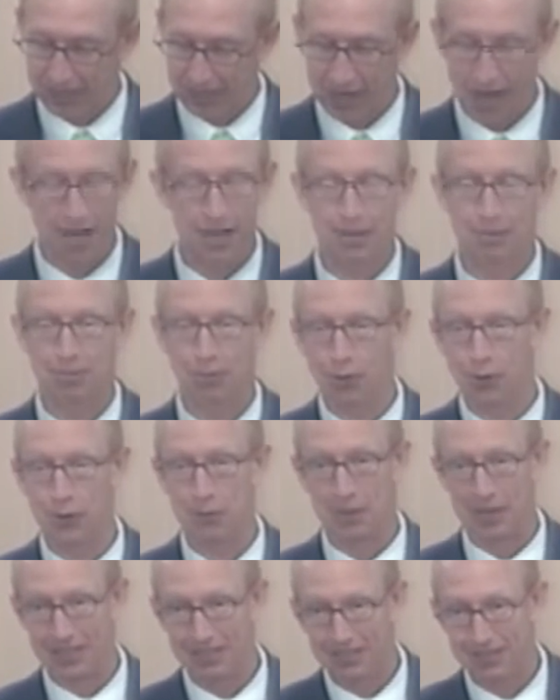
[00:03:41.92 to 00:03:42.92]

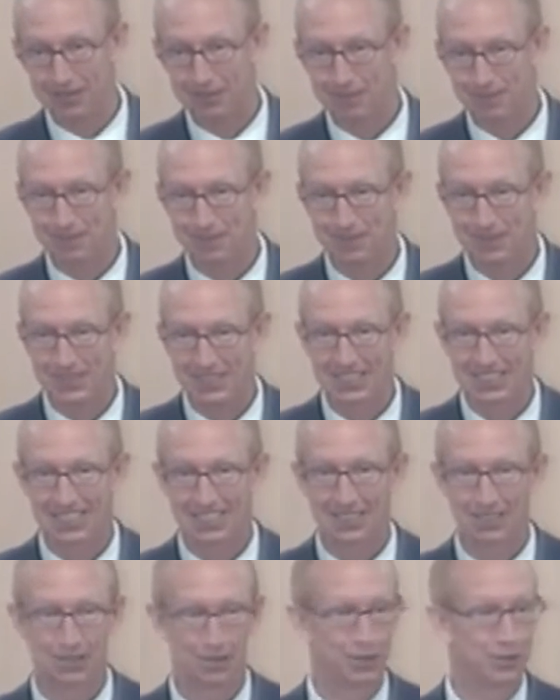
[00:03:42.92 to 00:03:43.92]
unemployment.
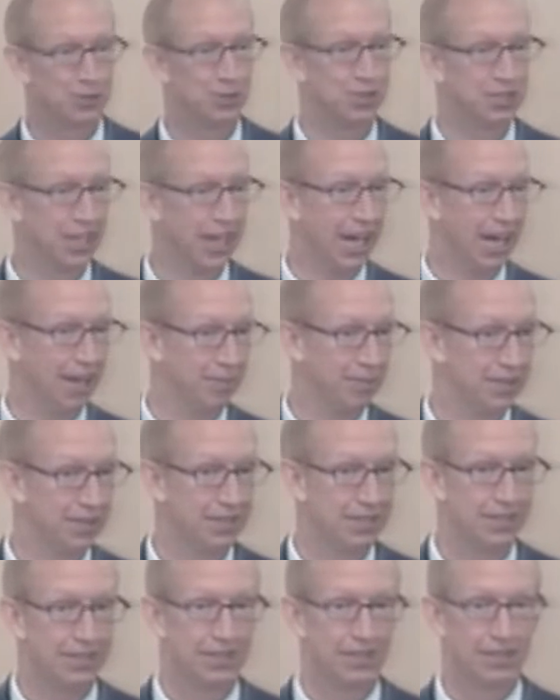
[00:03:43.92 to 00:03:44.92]
You lose your job.
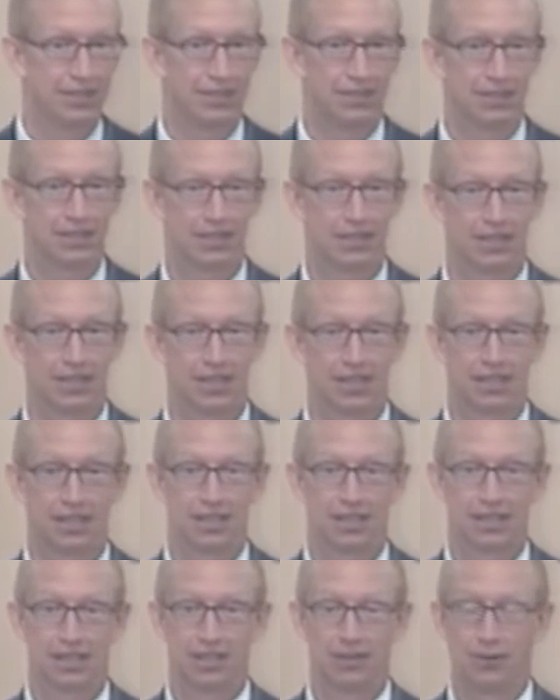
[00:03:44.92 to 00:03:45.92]

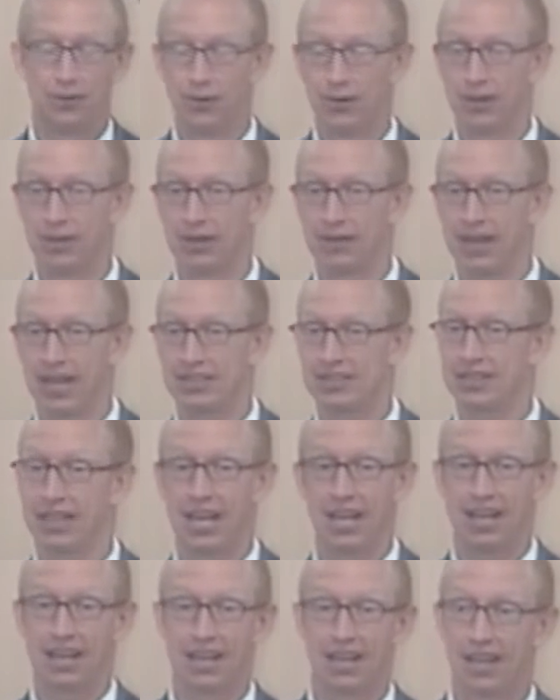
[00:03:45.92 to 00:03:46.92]
Or, that's,
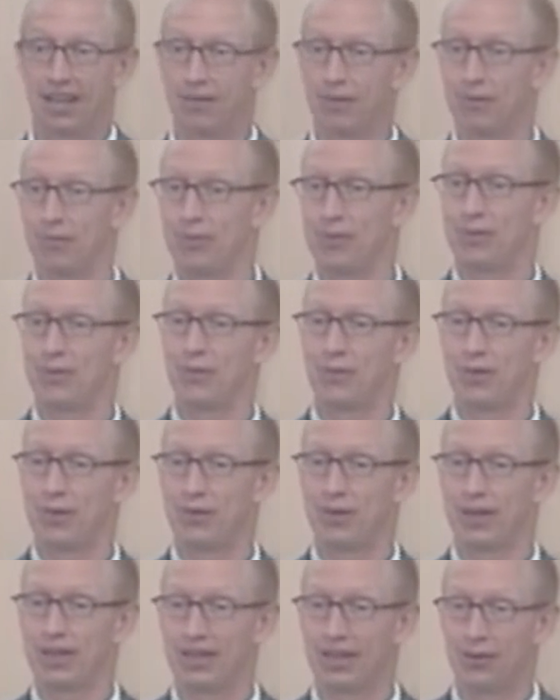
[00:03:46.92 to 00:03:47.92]

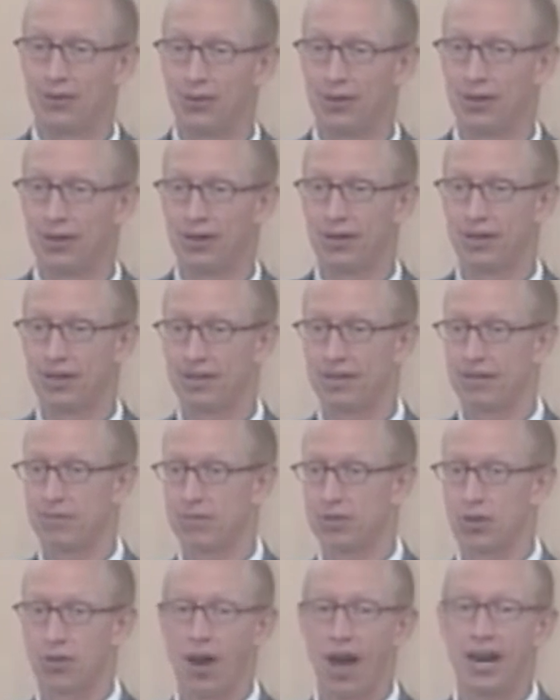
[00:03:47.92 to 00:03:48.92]
or
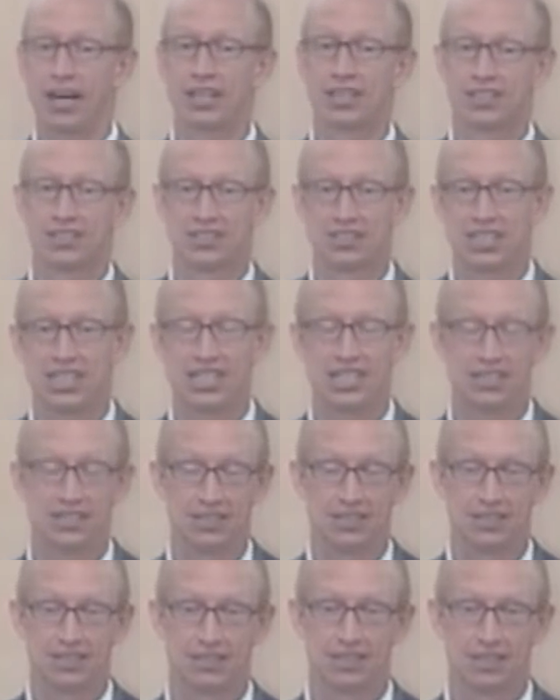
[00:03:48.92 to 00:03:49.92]
chronic
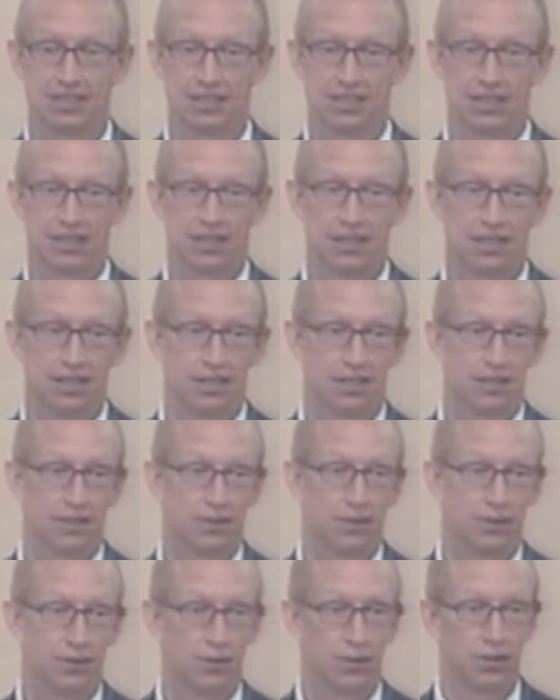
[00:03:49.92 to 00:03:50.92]
disease.
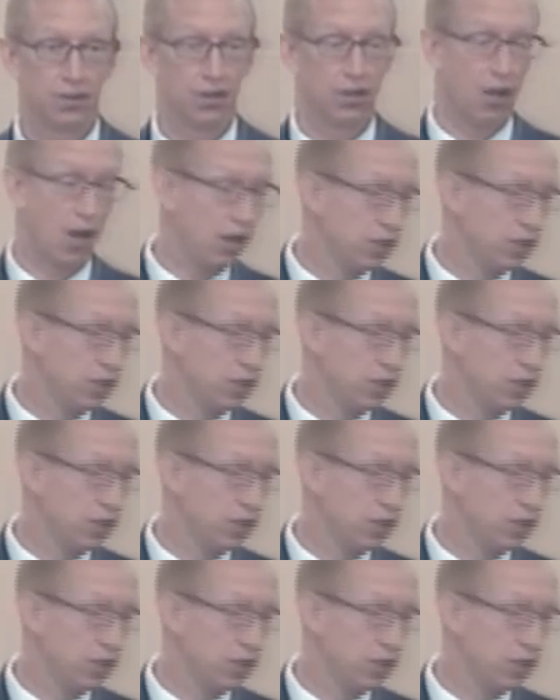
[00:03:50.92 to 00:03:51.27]
Or the loss